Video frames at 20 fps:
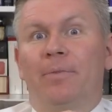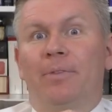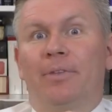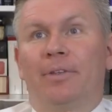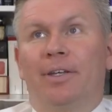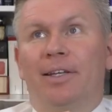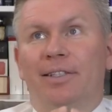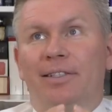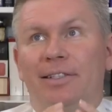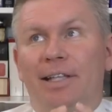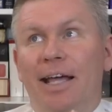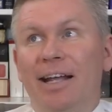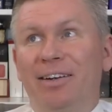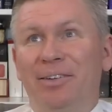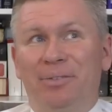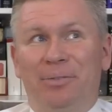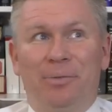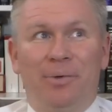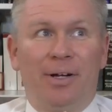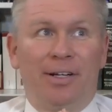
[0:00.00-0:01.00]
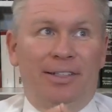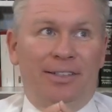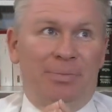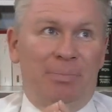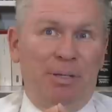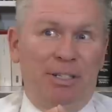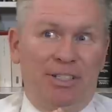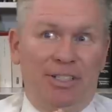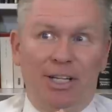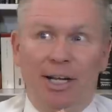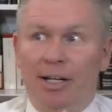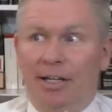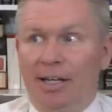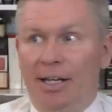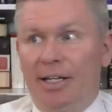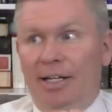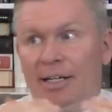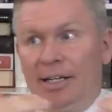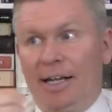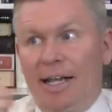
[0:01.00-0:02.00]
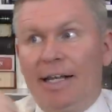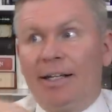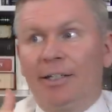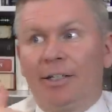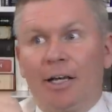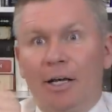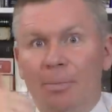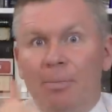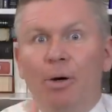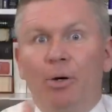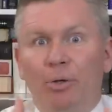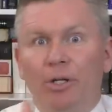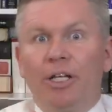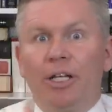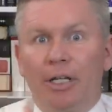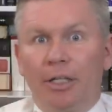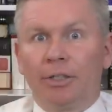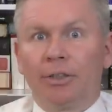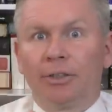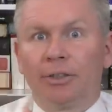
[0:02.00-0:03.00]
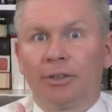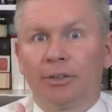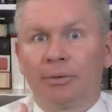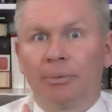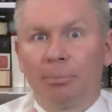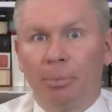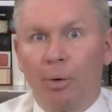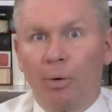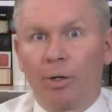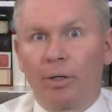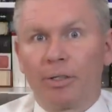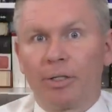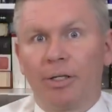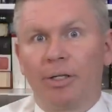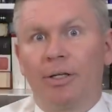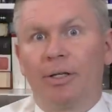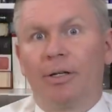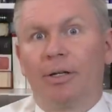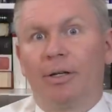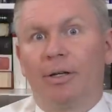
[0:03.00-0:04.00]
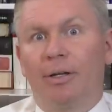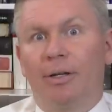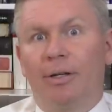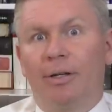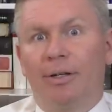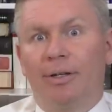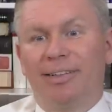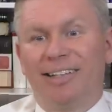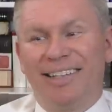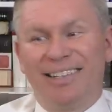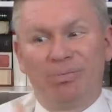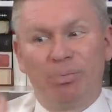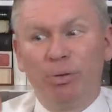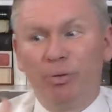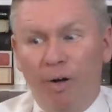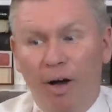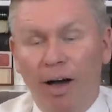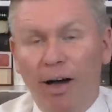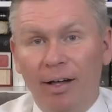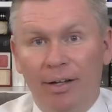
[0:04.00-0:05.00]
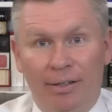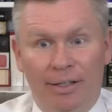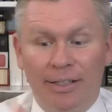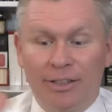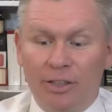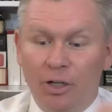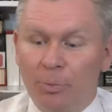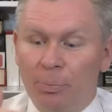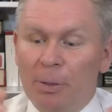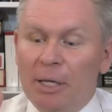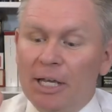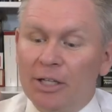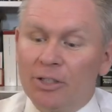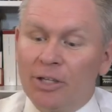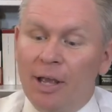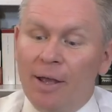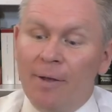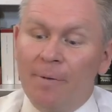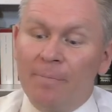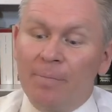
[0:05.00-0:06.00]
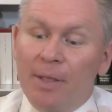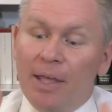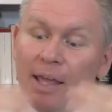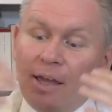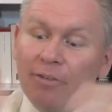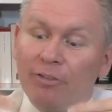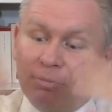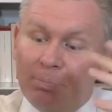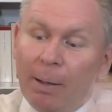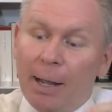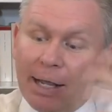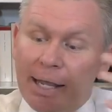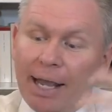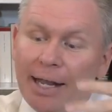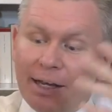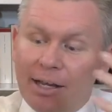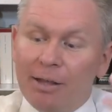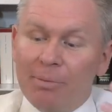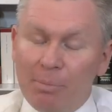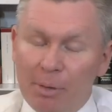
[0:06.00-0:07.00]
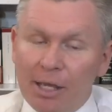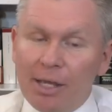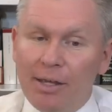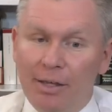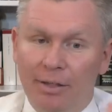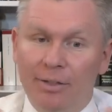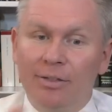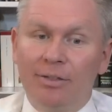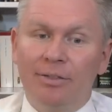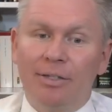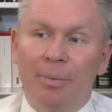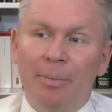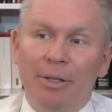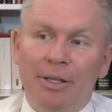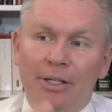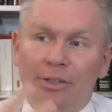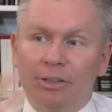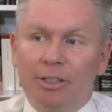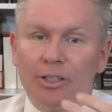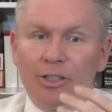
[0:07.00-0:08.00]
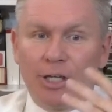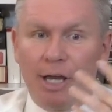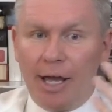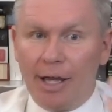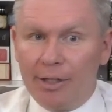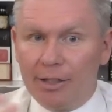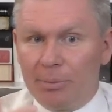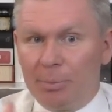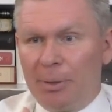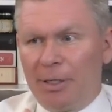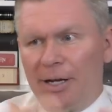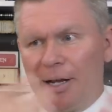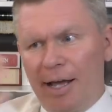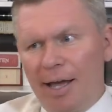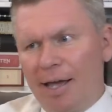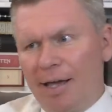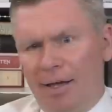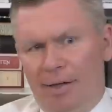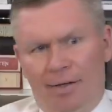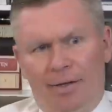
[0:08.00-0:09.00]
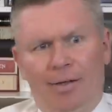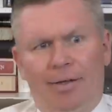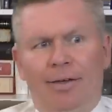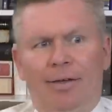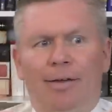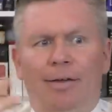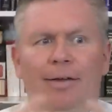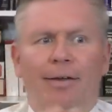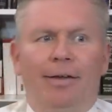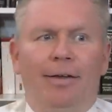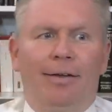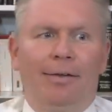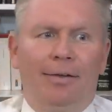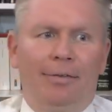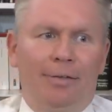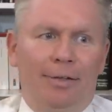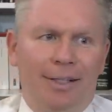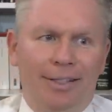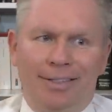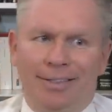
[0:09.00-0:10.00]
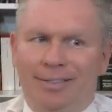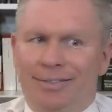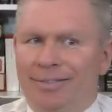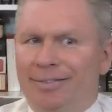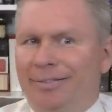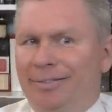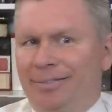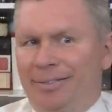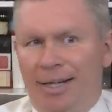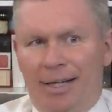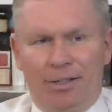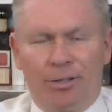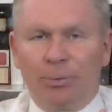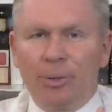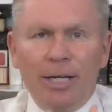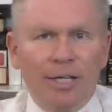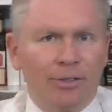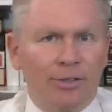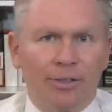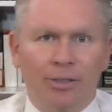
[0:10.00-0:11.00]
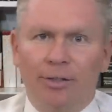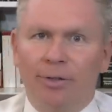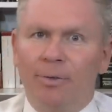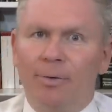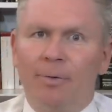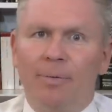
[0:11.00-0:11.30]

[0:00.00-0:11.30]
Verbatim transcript: Because they don't want us to be stuck in an incommodious port. Let's move on, let's go. Because if by any means, I mean, there's a chance, but hey, let's take the risk